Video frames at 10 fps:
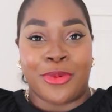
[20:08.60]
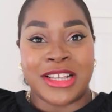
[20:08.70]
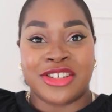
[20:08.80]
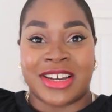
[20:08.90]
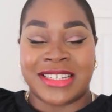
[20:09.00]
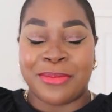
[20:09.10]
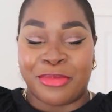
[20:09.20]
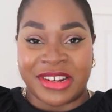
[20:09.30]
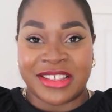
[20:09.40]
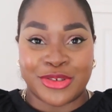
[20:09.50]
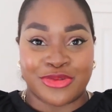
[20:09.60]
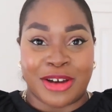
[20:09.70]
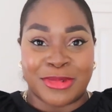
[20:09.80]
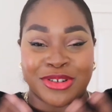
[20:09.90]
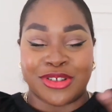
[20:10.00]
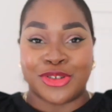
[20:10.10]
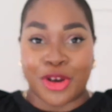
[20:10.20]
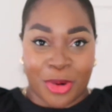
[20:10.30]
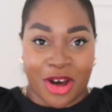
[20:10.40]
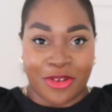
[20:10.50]
Always try to bring the drama to the
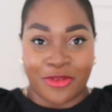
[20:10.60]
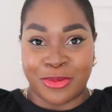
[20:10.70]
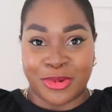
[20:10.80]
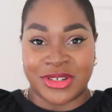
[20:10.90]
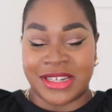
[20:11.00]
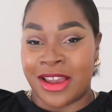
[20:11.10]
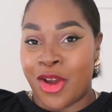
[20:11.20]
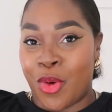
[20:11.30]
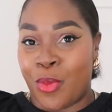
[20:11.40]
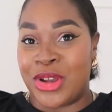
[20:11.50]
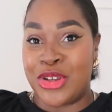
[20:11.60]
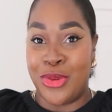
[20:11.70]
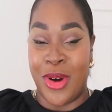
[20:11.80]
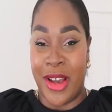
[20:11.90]
top half of the body when you are